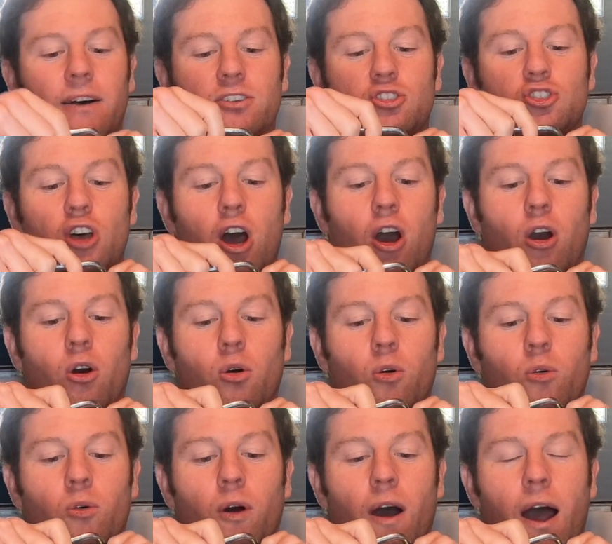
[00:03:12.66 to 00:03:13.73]

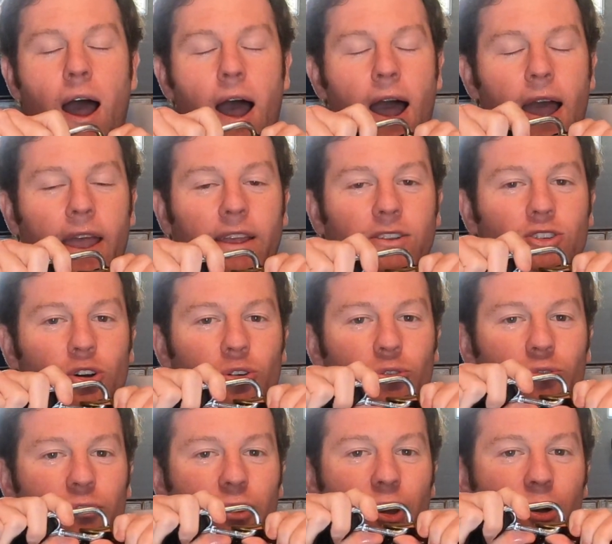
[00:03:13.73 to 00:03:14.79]
So I
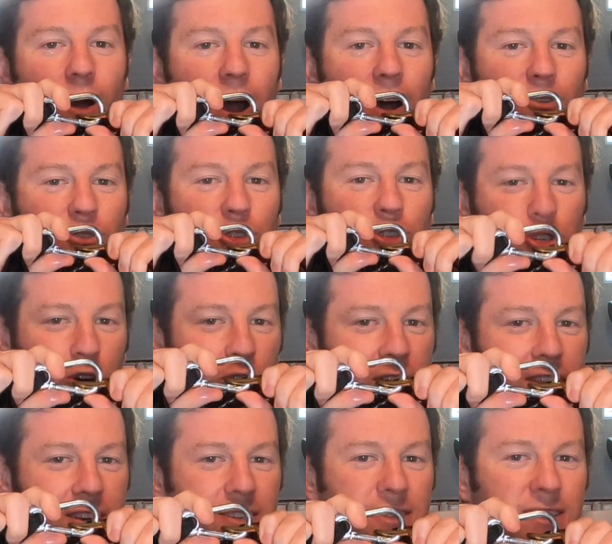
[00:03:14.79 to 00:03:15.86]
don't know how
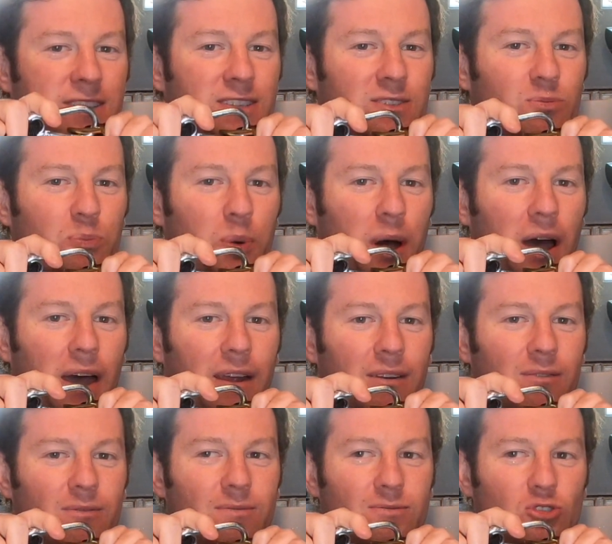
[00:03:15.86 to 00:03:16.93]
sturdy this is,
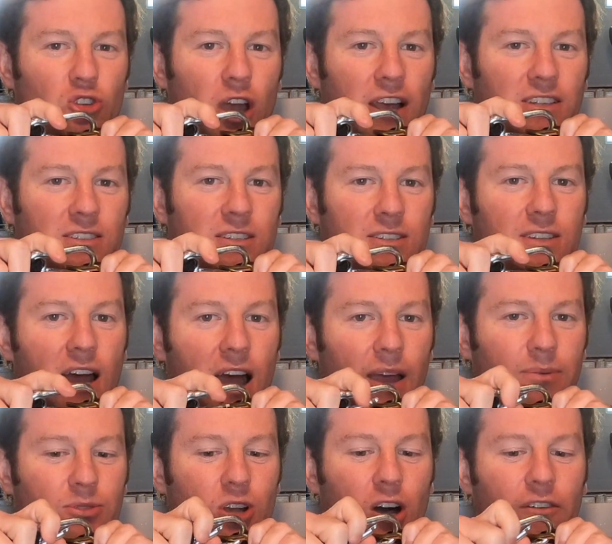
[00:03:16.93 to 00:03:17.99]
but drastic
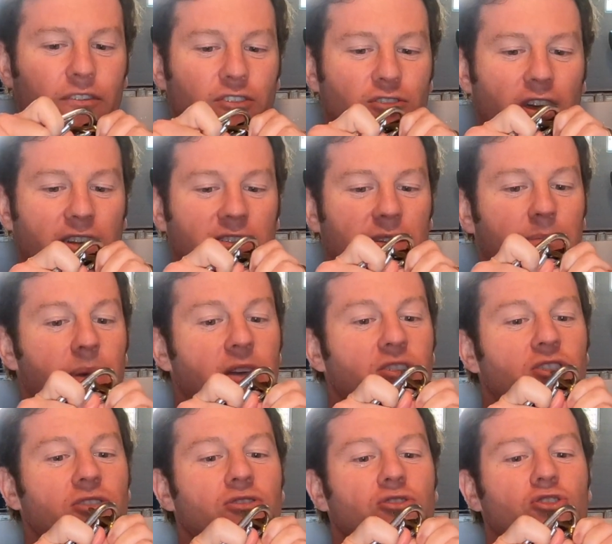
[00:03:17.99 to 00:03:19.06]
times call for drastic
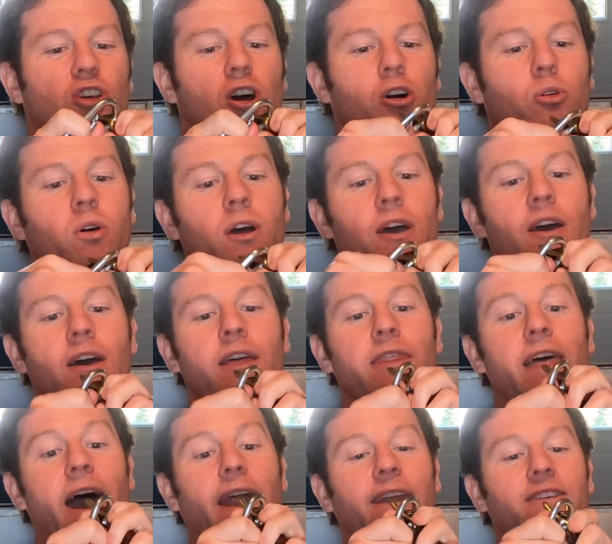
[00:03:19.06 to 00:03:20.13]
measures, so
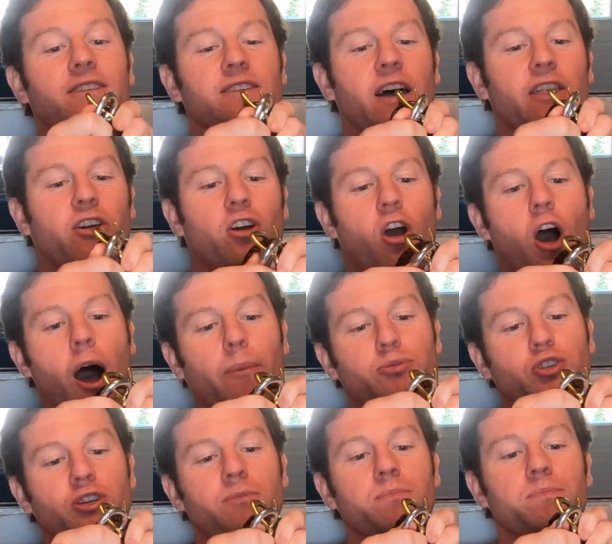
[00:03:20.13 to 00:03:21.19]
that is another
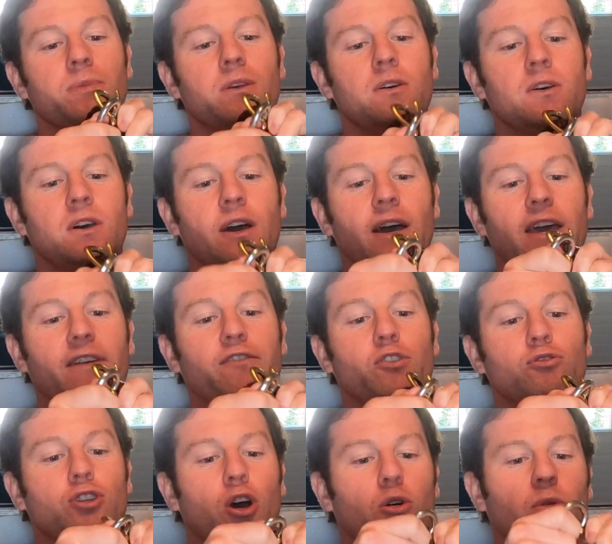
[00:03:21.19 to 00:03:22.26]
option. If
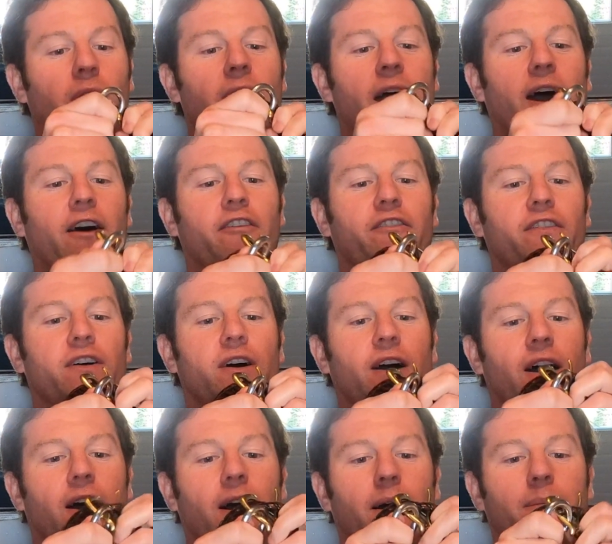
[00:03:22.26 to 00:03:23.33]
you don't have
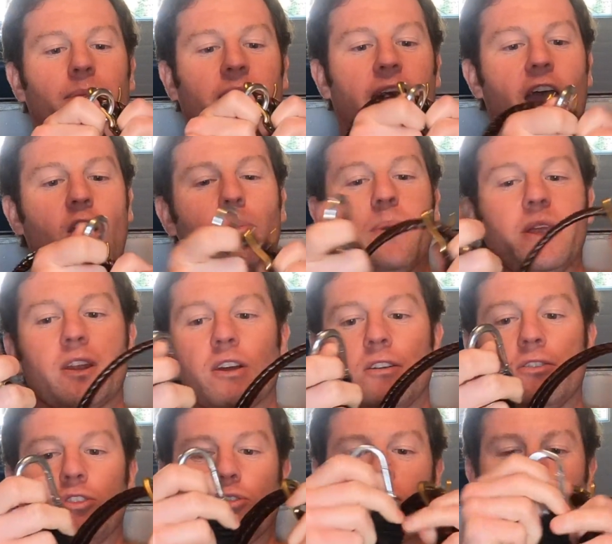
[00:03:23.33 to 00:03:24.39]
the
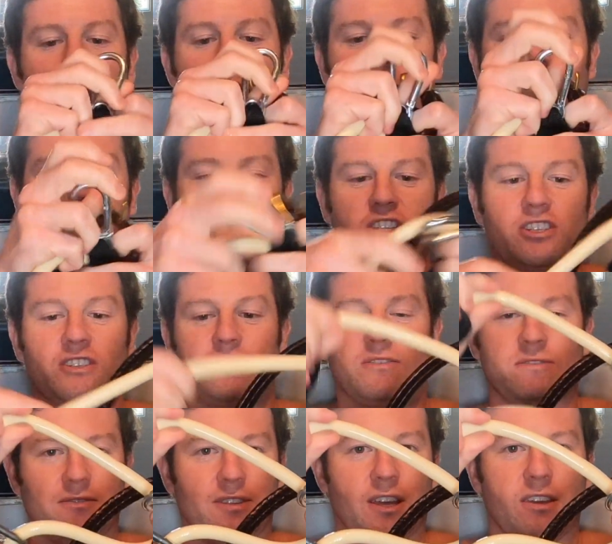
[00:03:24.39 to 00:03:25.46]
carabiner, you can always
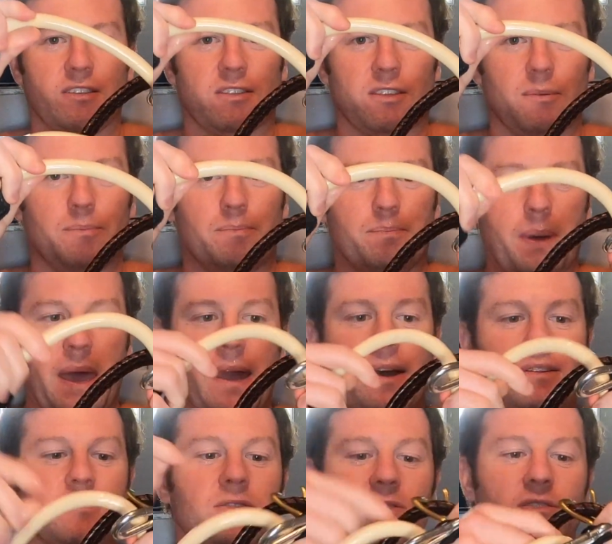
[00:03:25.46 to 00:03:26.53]
just take the
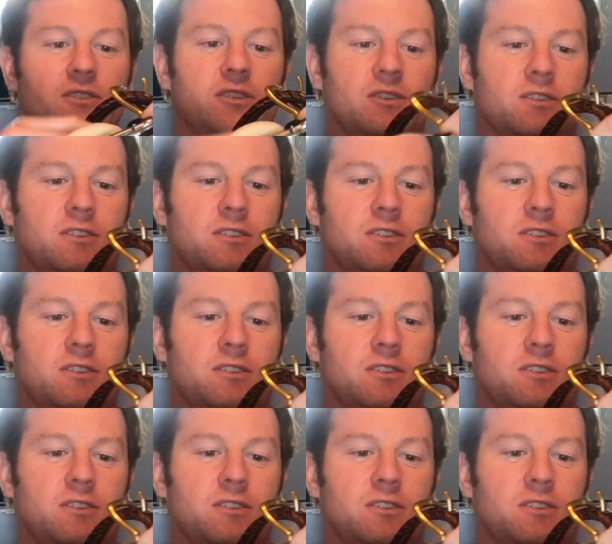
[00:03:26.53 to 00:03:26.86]
band,